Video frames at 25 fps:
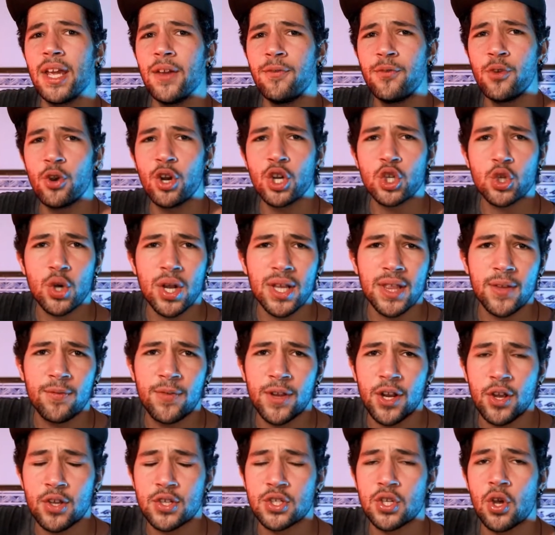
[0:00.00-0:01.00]
if you're enjoying the
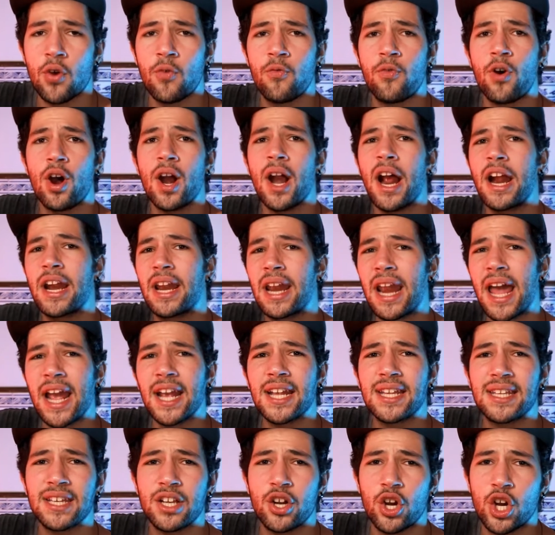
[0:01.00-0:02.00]
video so far, I'd
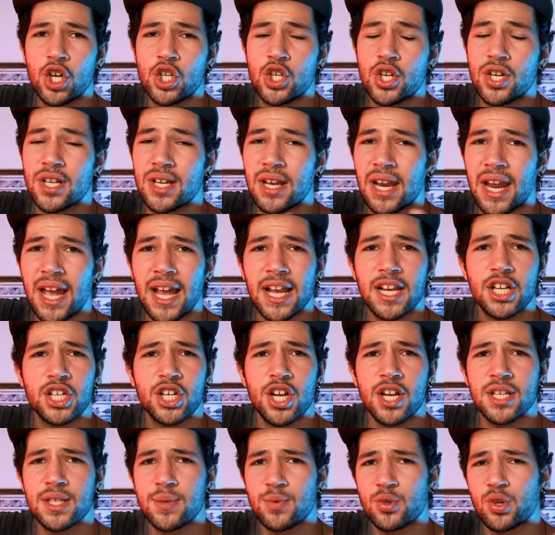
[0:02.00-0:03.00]
like to urge you to like,
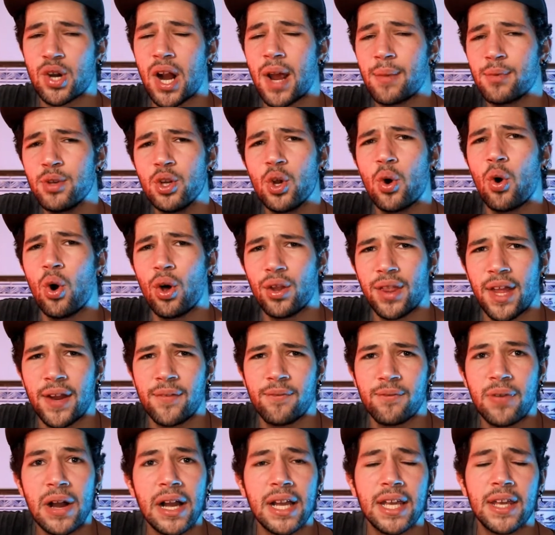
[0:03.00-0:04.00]
share, subscribe, you know, all
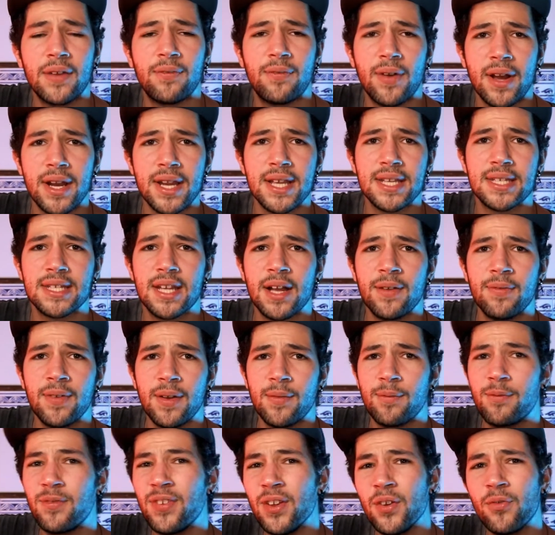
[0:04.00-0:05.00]
that funky, funny stuff.
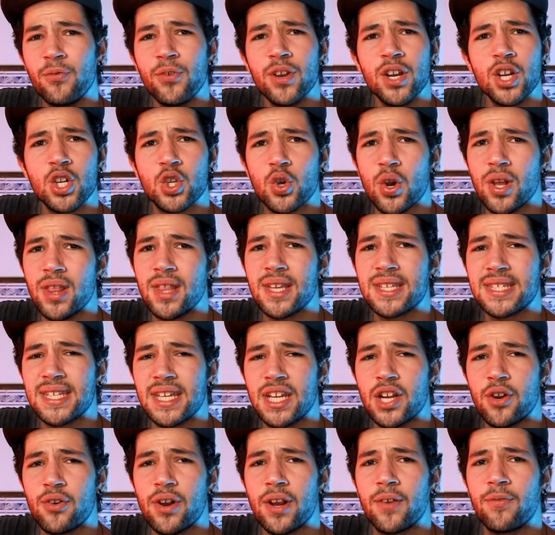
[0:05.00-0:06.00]
And feel free to join the
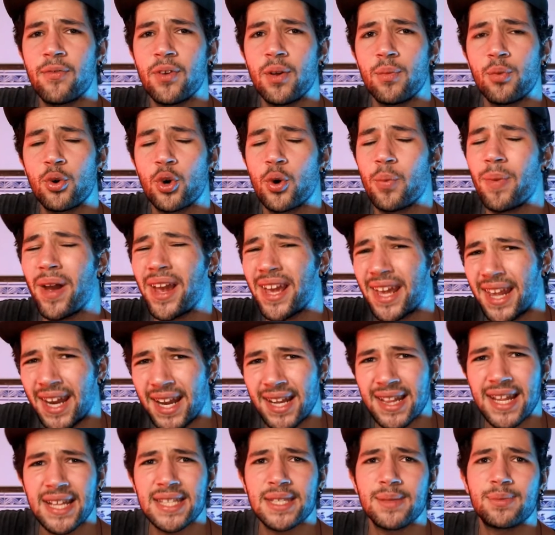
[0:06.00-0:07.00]
Cine Rig film crew by
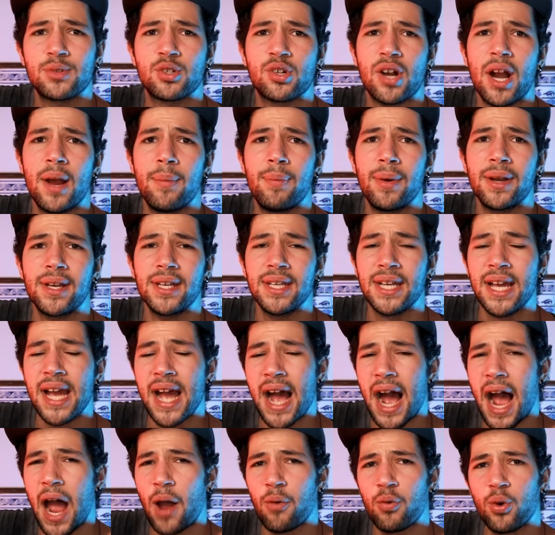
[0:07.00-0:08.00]
hitting that subscribe button.
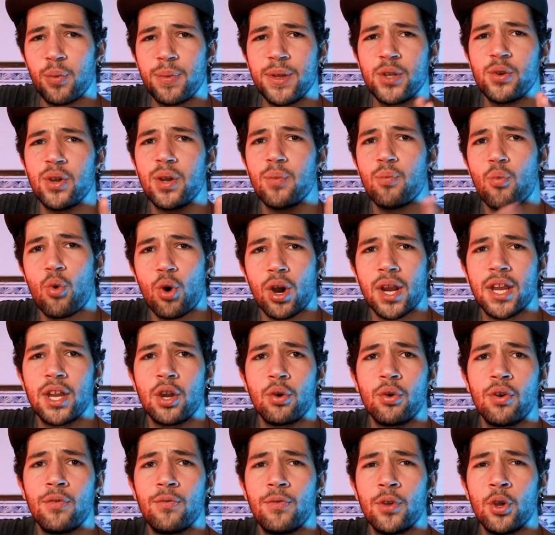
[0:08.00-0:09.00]
I will be doing more
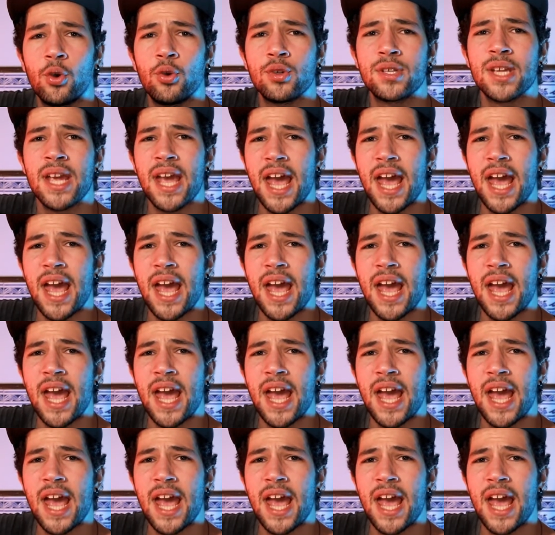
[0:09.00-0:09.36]
gear reviews,